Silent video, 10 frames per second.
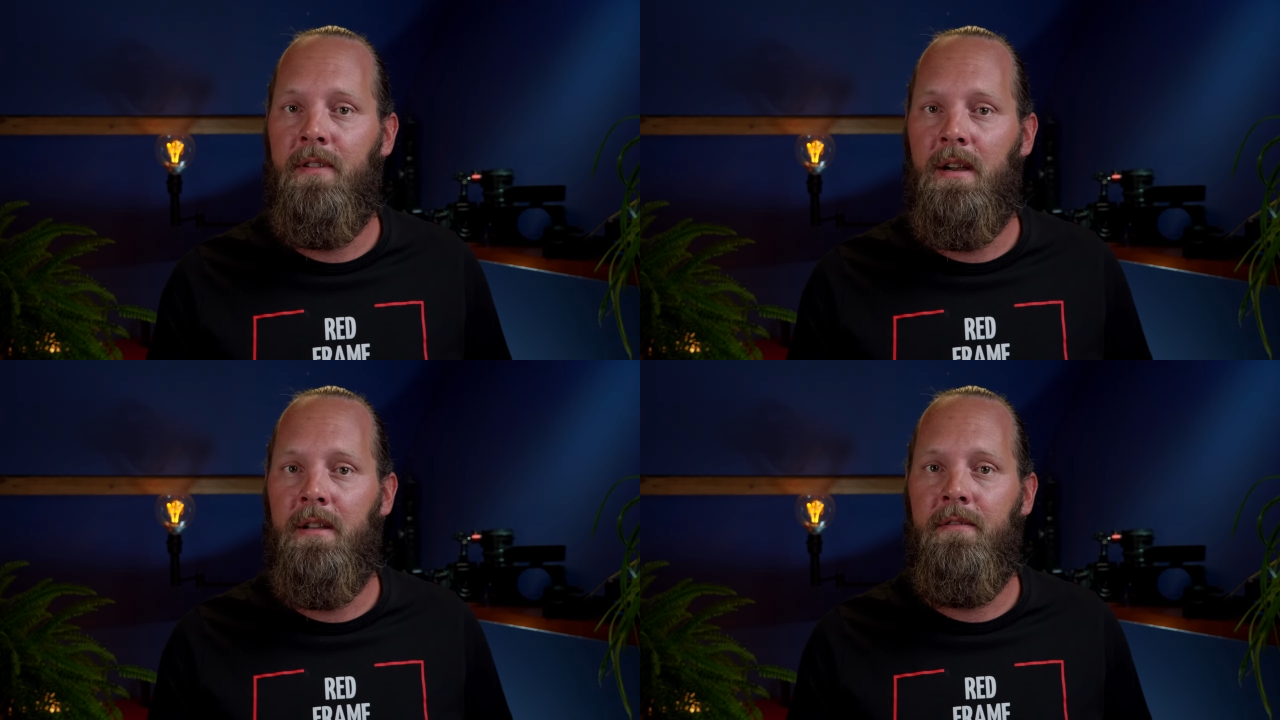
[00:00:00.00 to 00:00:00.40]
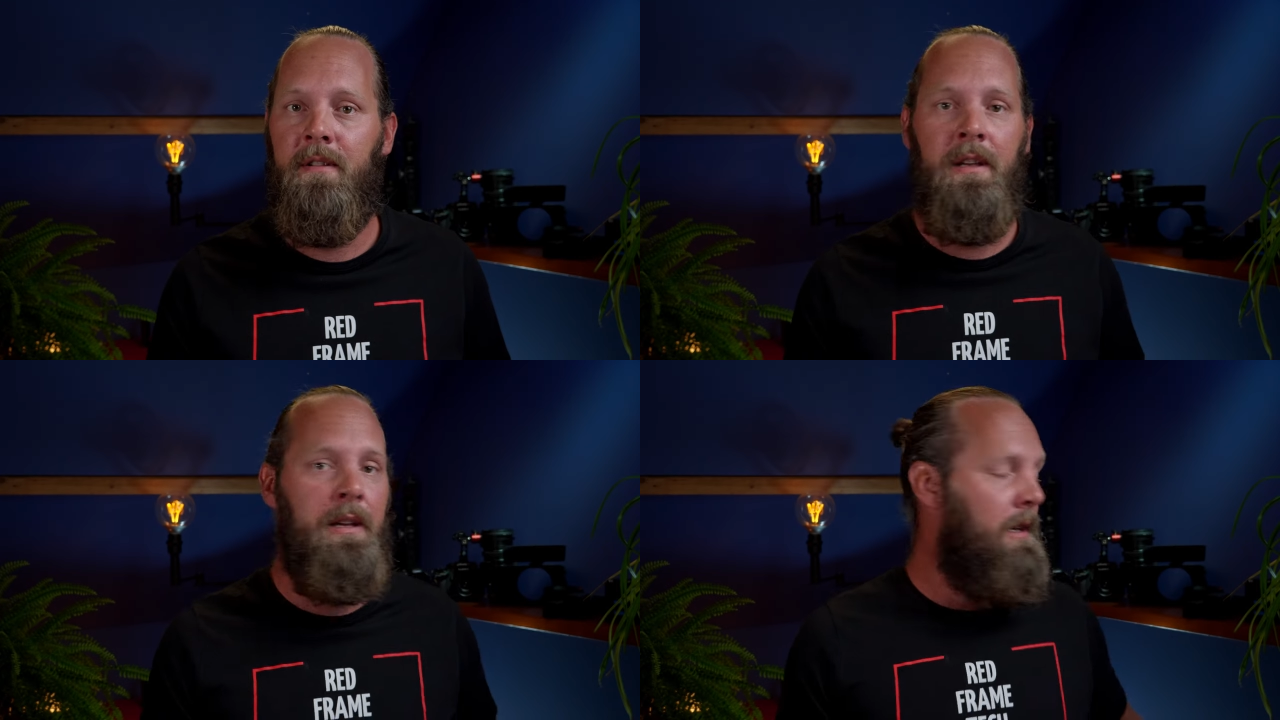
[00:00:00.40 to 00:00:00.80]
V,
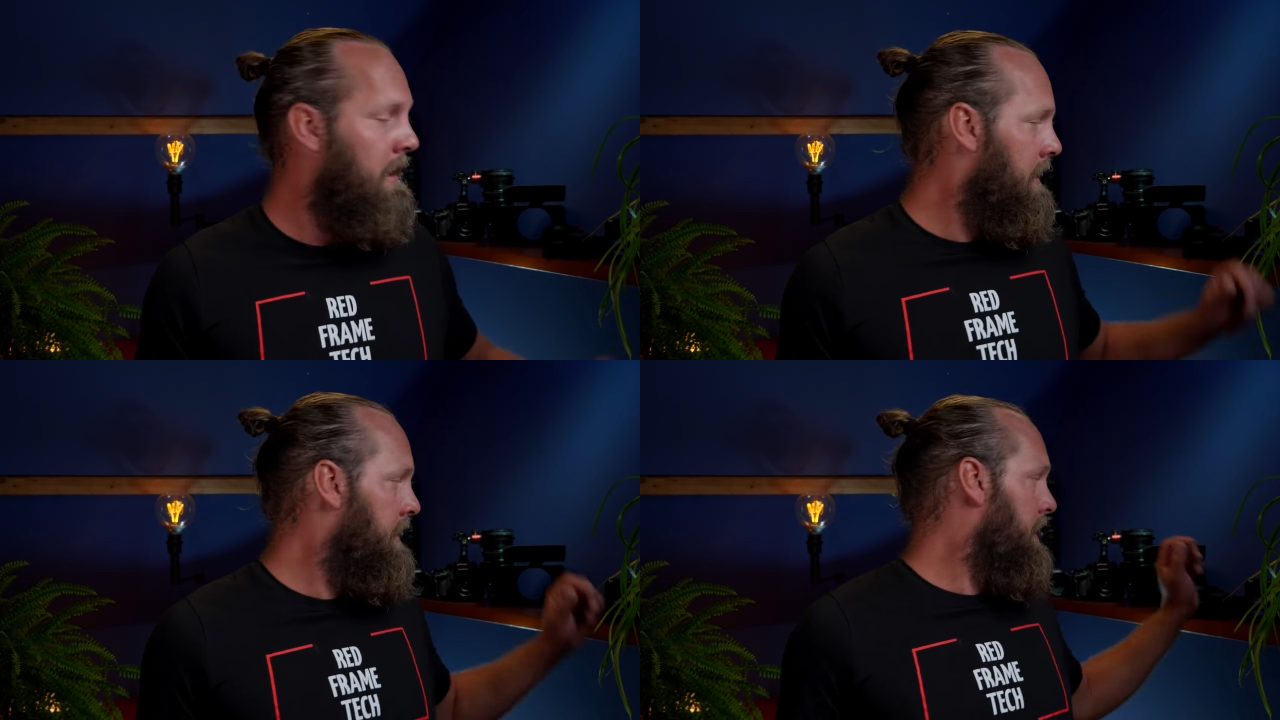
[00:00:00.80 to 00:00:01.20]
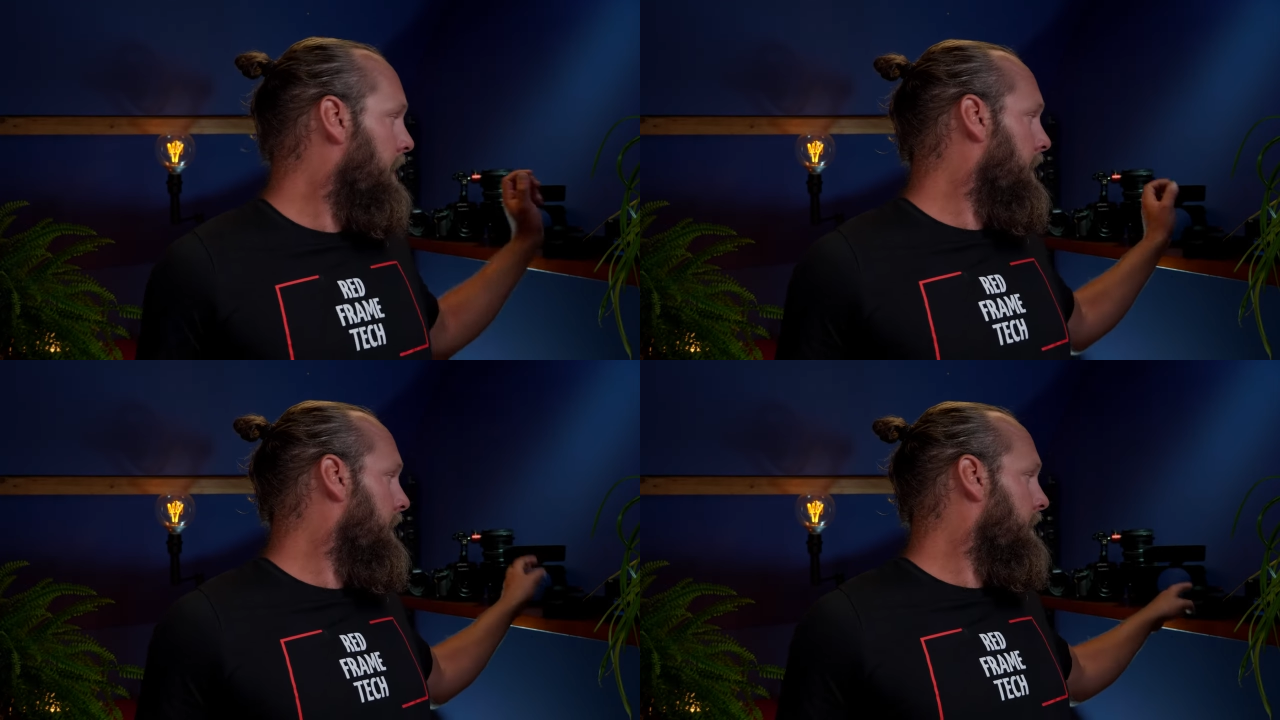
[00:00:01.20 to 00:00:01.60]
is
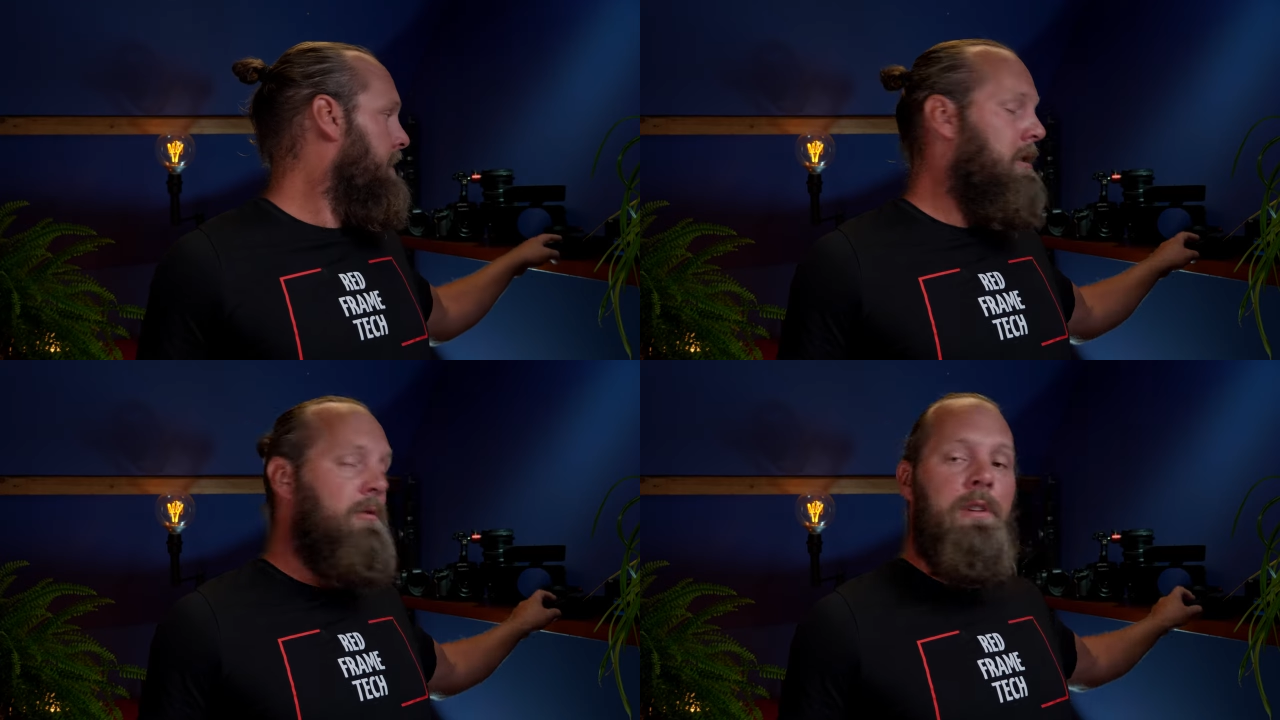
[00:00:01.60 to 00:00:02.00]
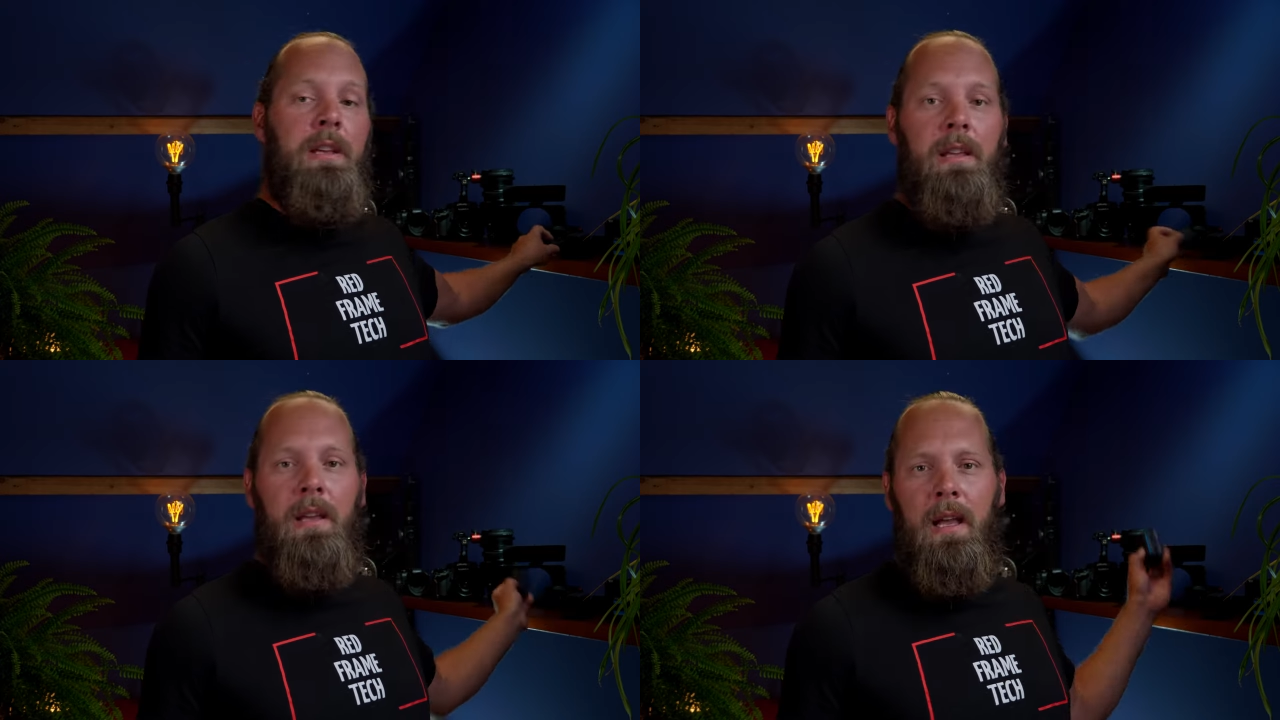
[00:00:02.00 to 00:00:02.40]
the
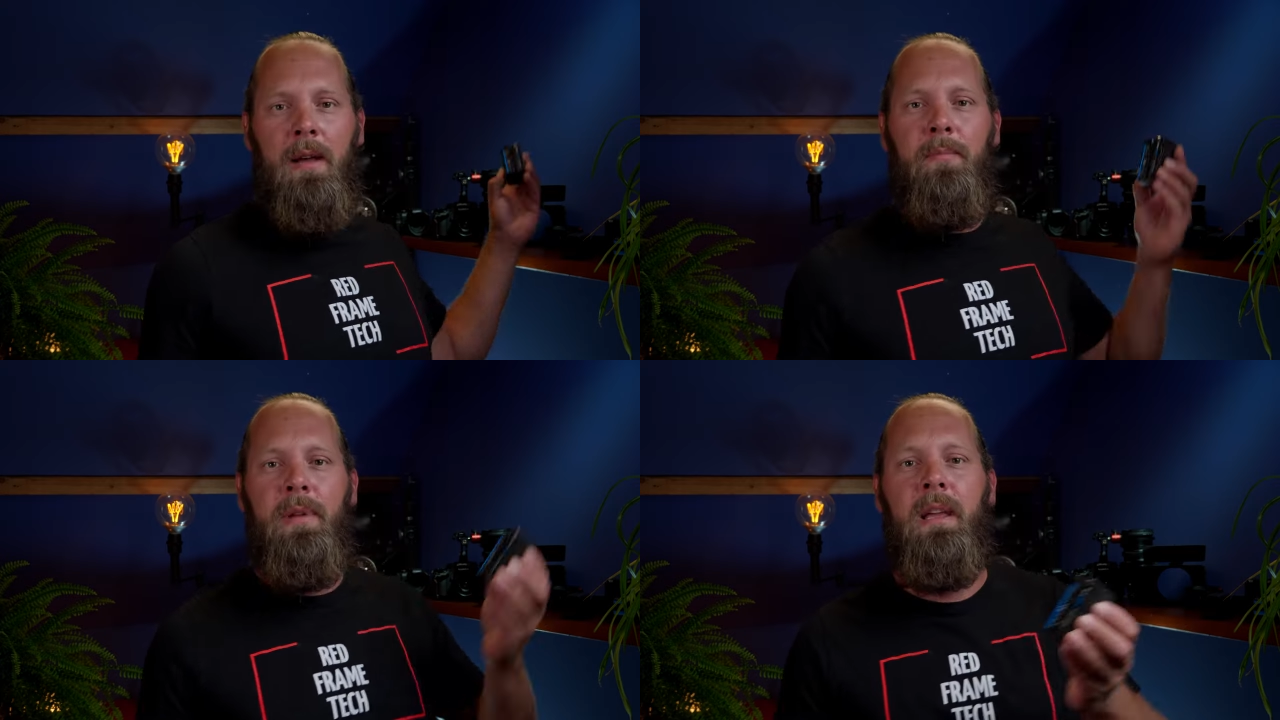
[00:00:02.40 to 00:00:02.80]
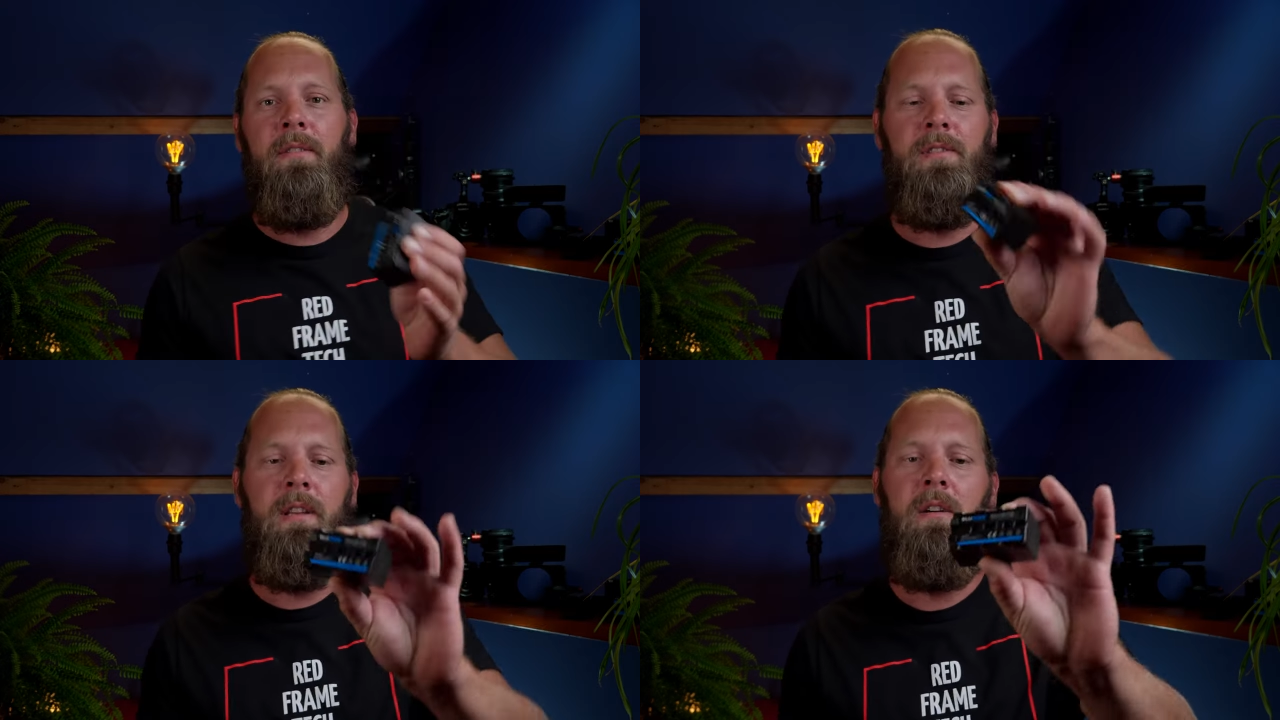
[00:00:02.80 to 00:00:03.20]
Sony MPF
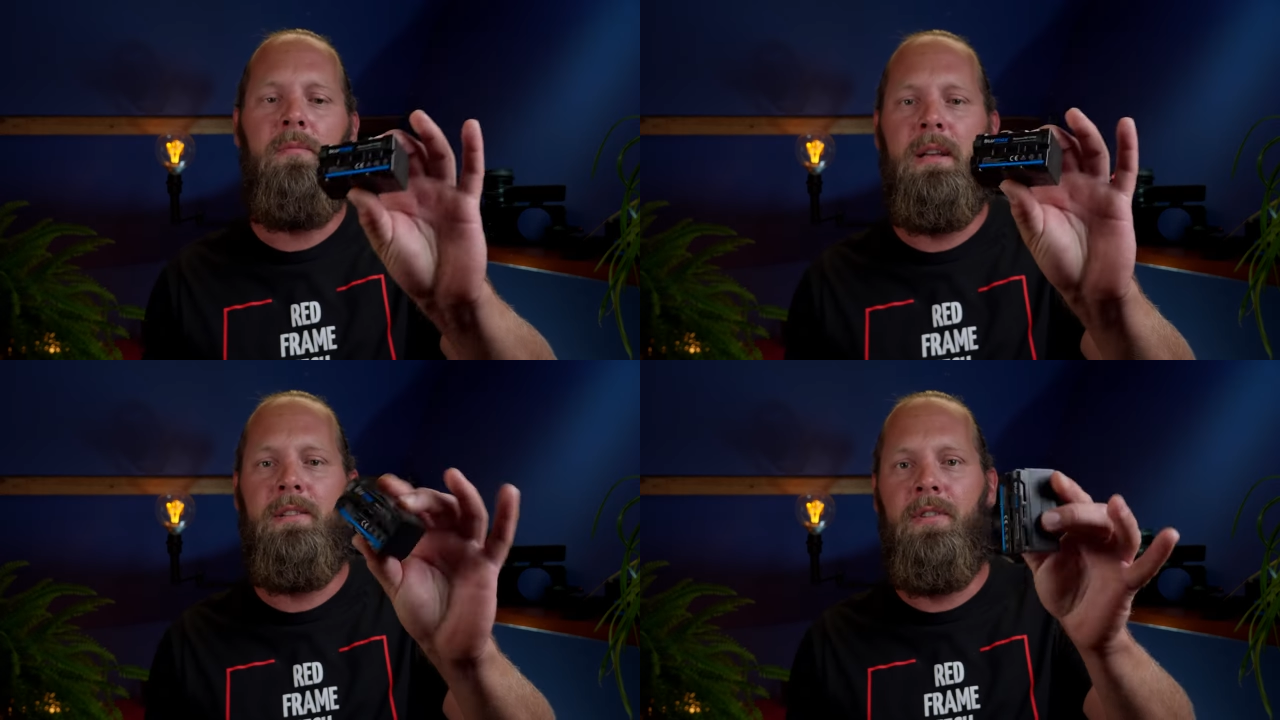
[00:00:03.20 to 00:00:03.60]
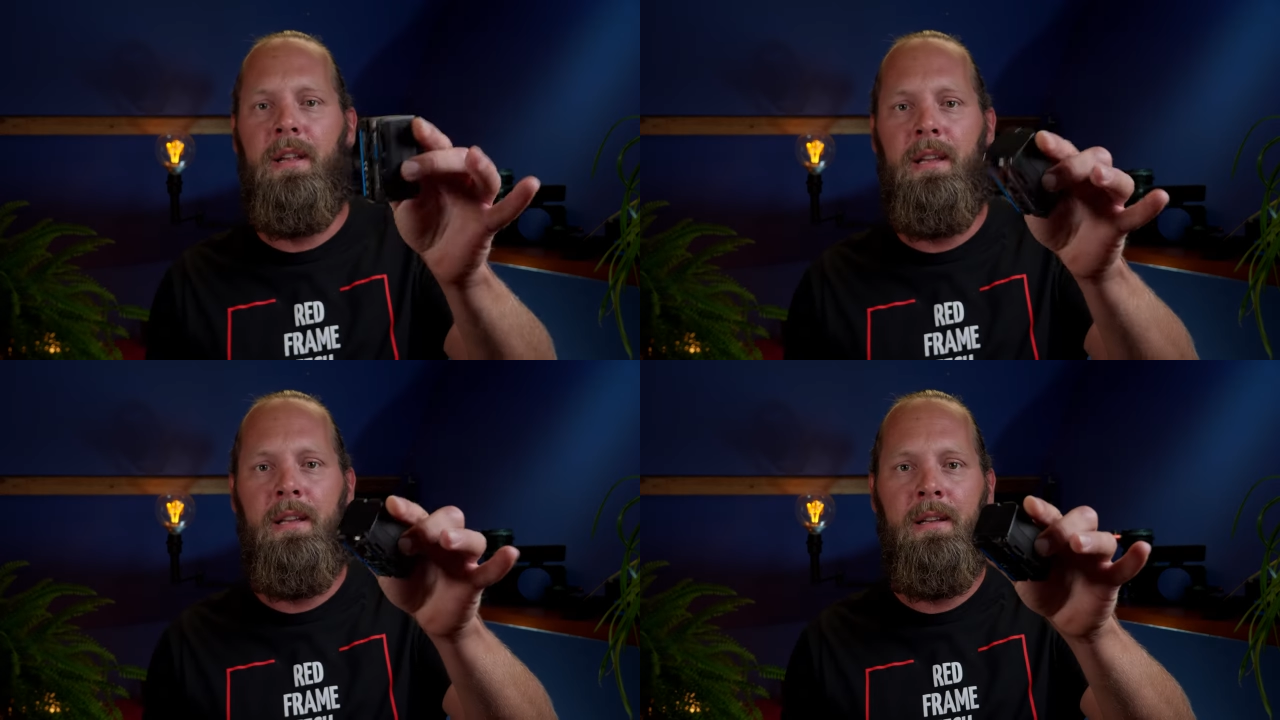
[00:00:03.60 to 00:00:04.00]
style battery.